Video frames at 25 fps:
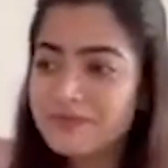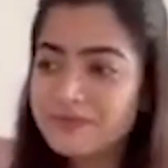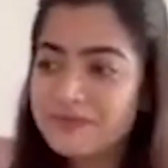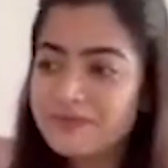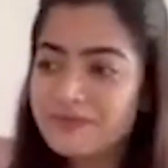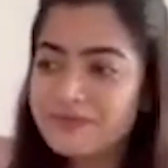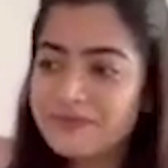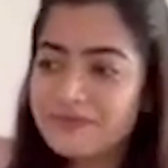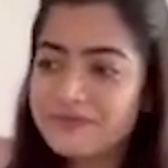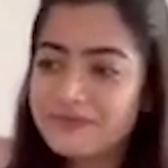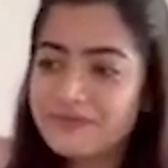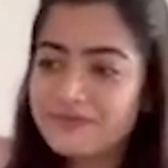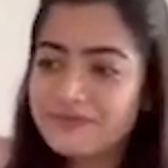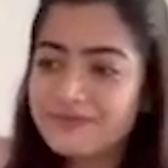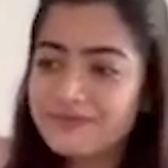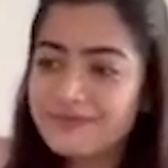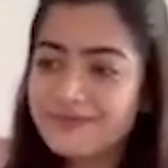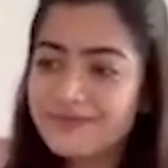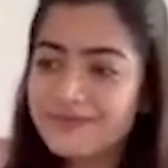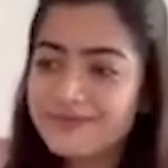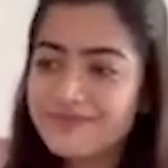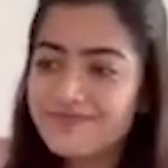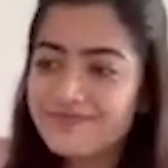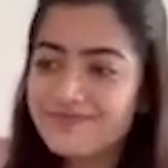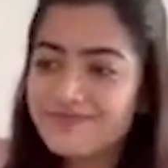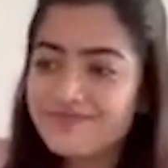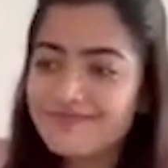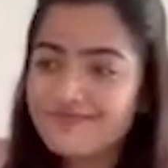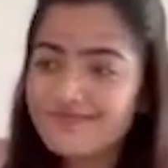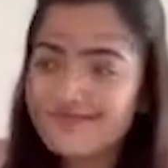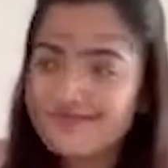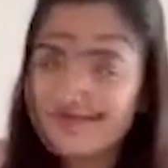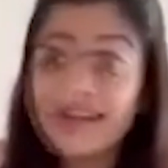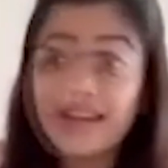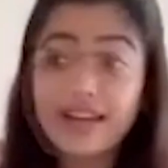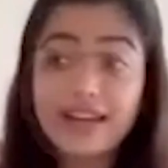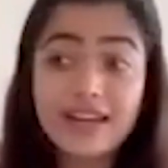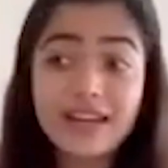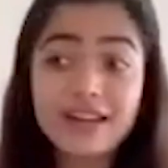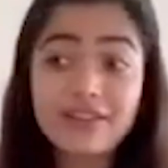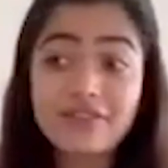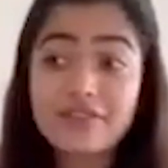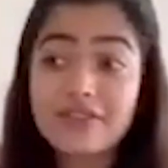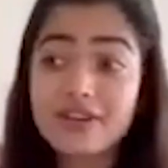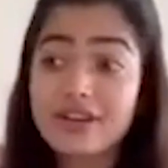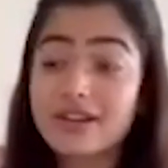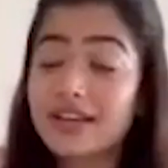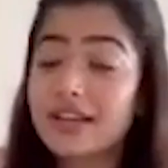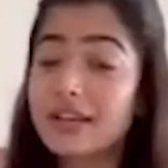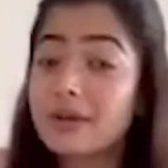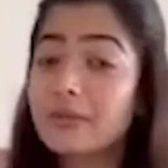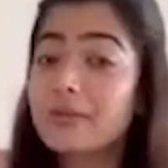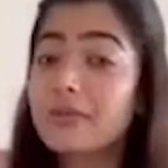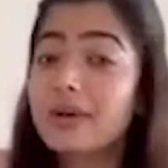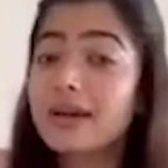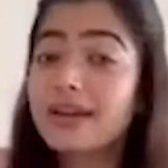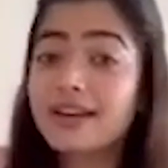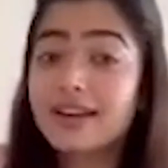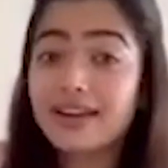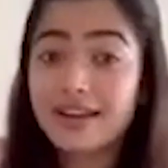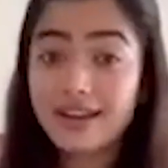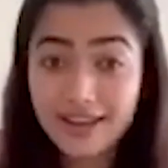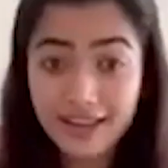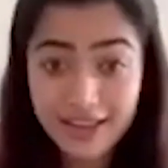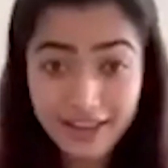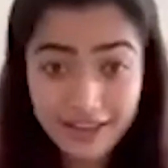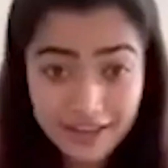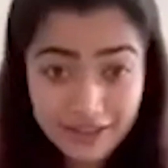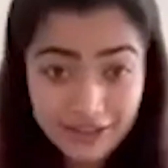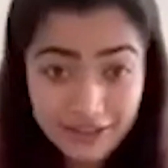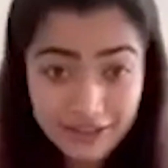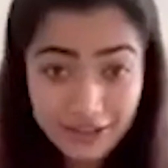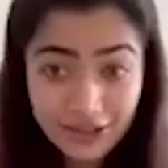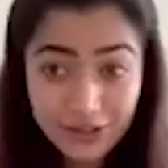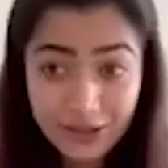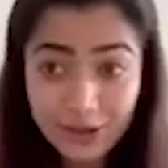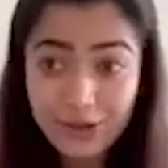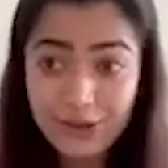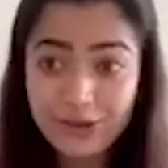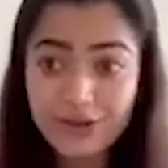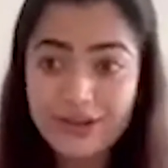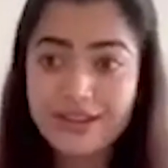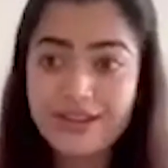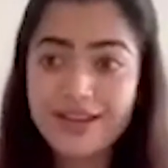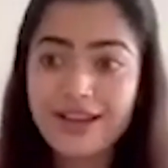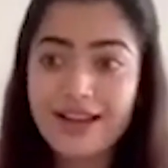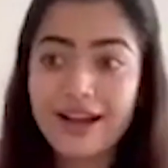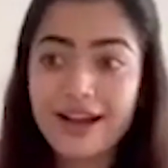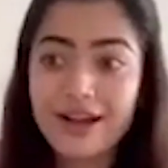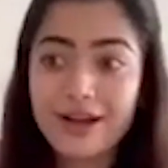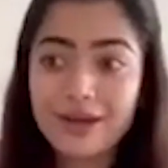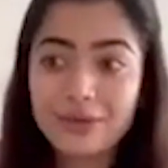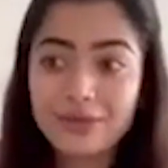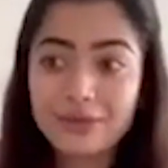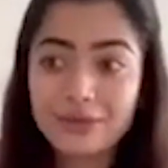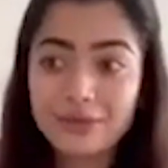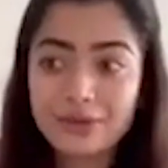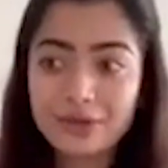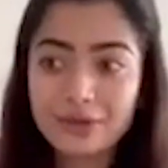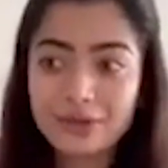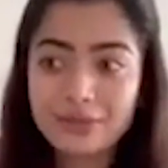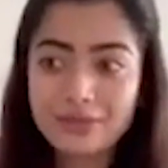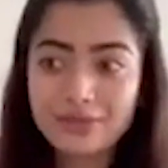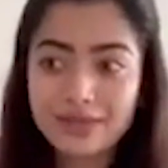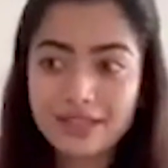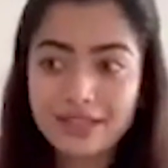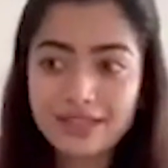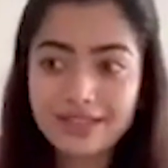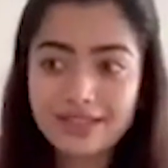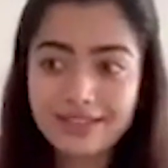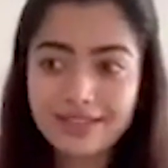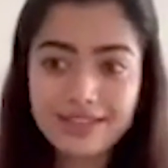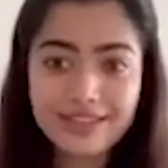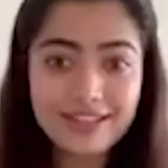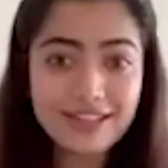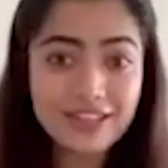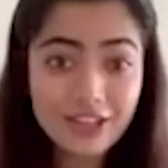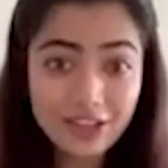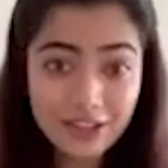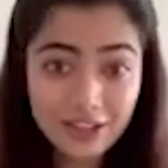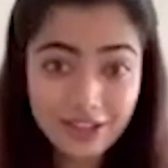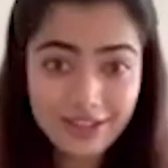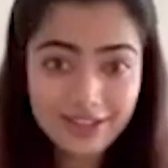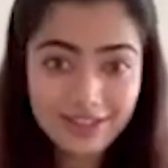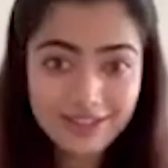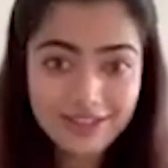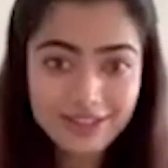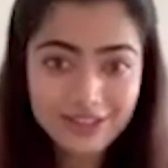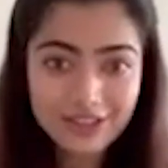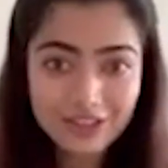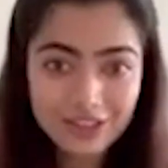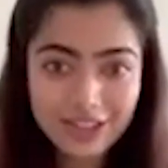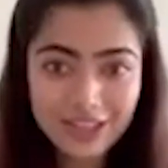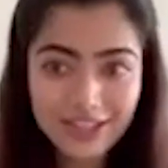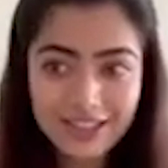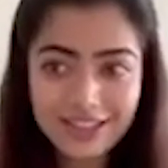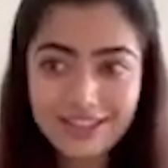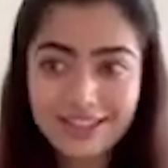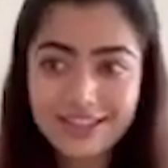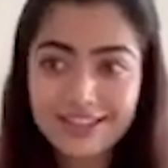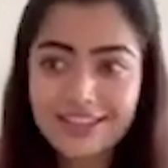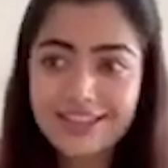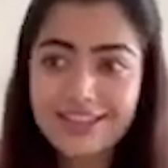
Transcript: I never in my life thought I would be here today